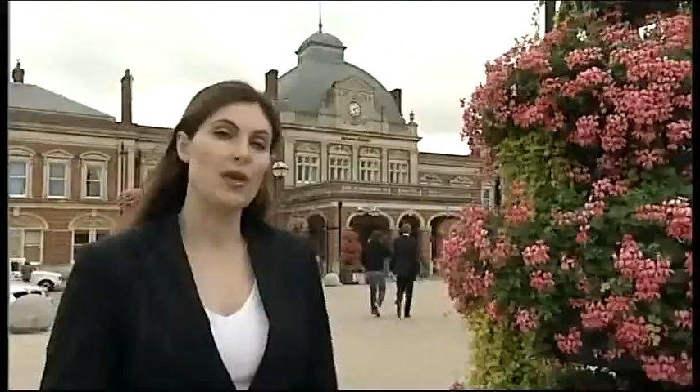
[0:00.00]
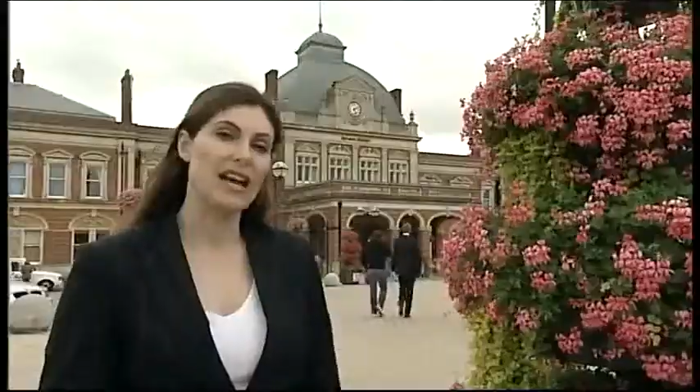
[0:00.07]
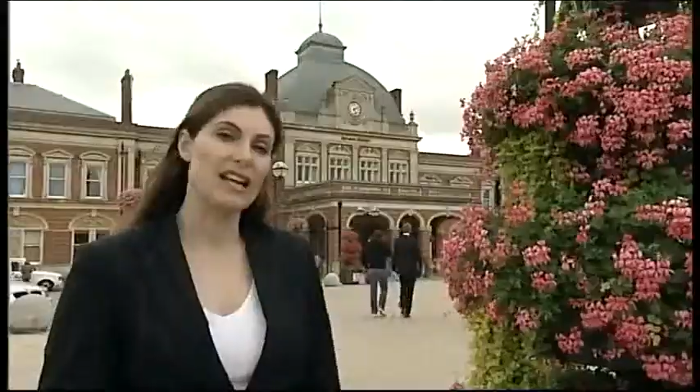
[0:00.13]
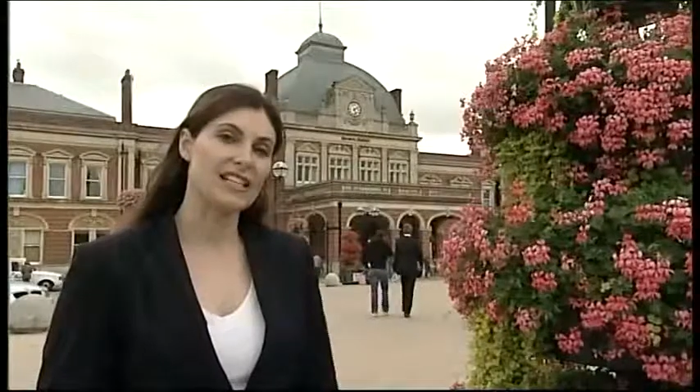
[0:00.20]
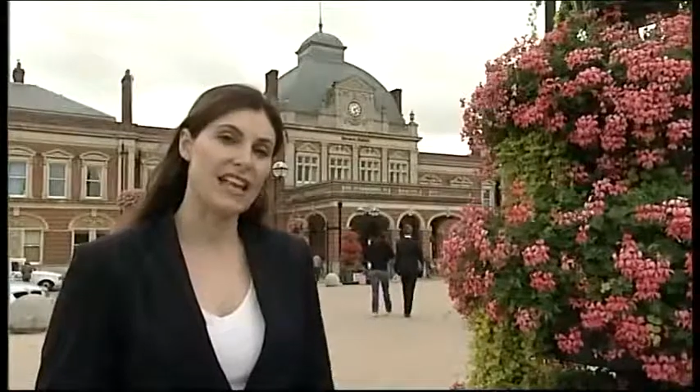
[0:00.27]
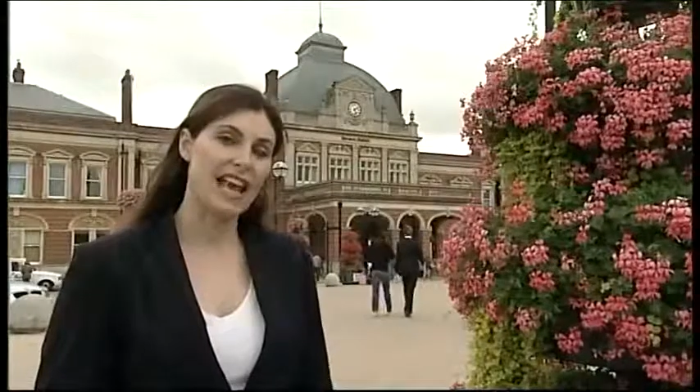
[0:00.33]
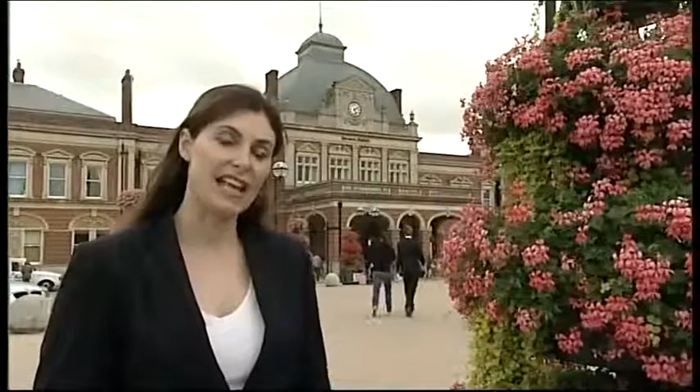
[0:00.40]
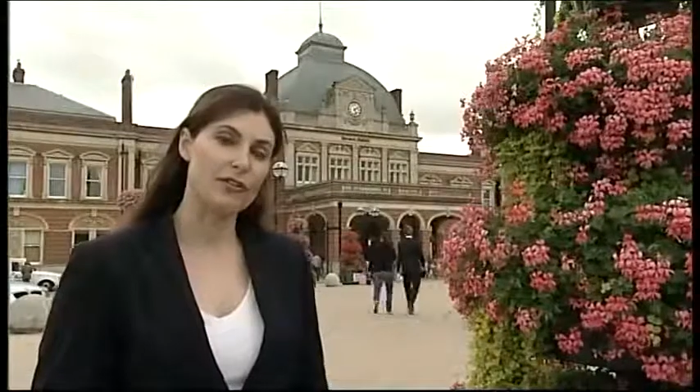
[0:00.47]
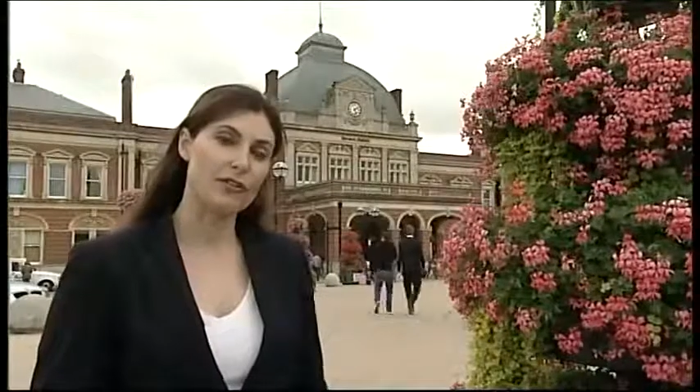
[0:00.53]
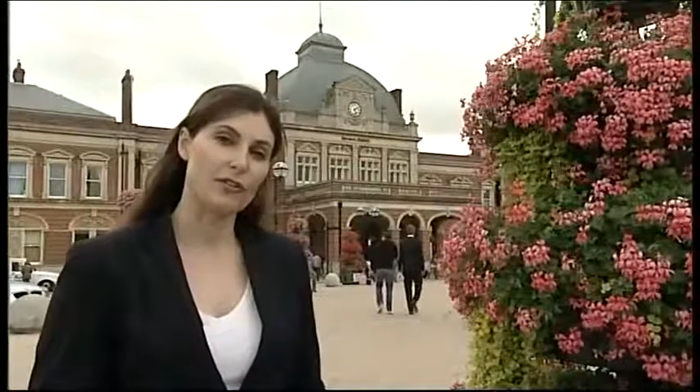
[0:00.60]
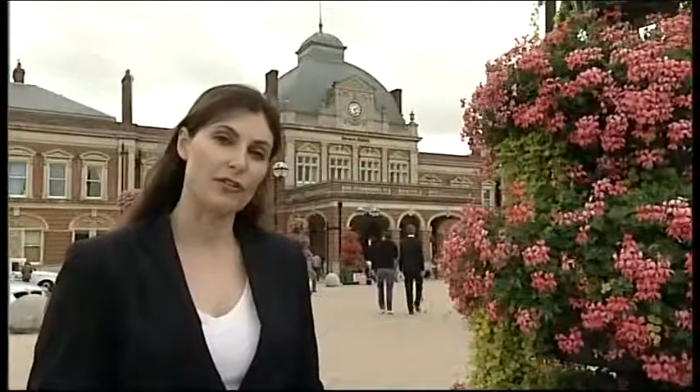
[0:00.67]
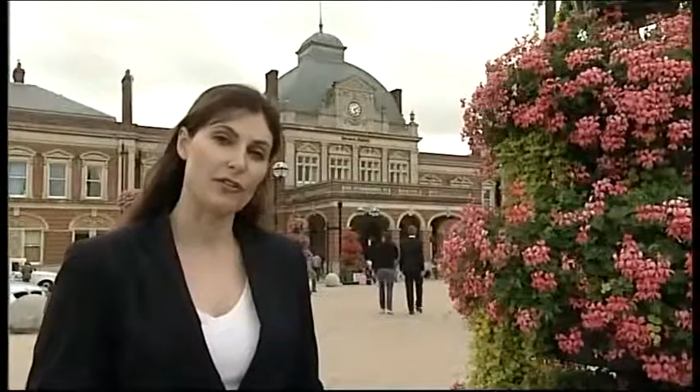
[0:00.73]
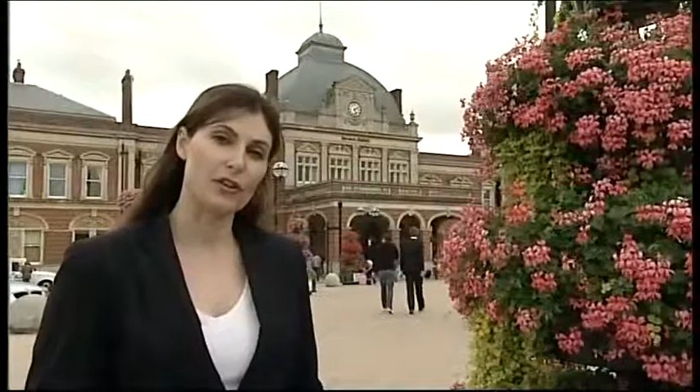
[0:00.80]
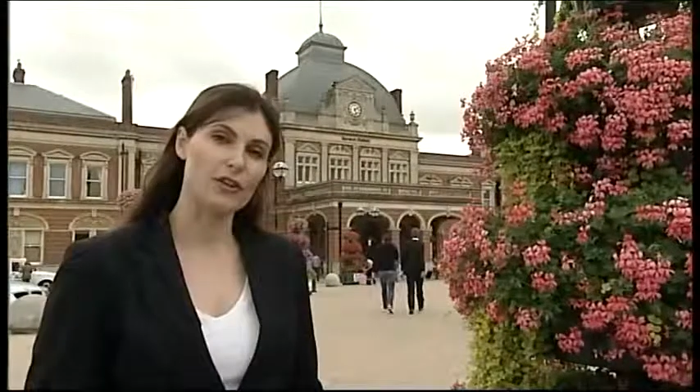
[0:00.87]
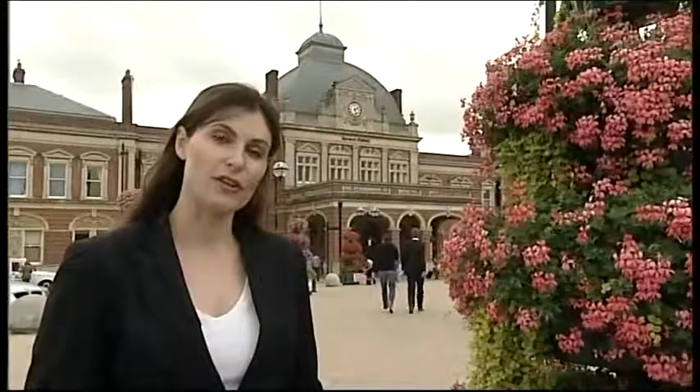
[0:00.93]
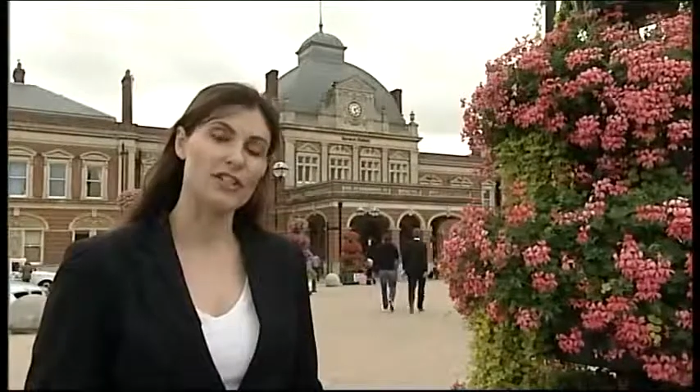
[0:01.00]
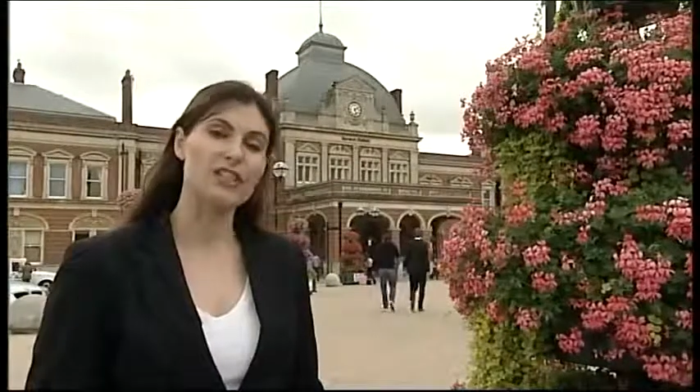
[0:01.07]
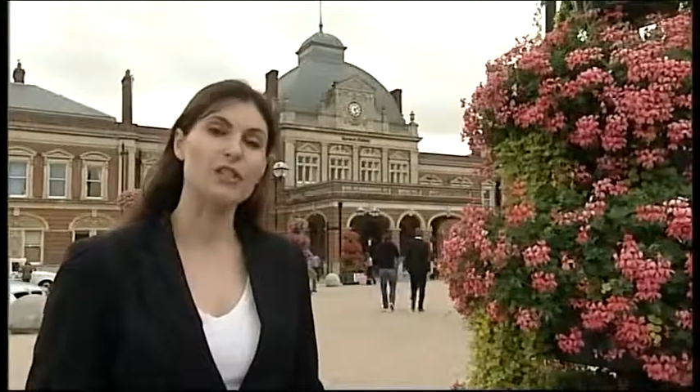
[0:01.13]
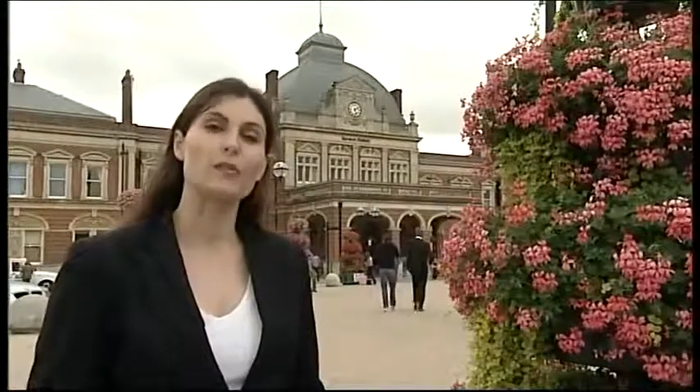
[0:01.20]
Express has refused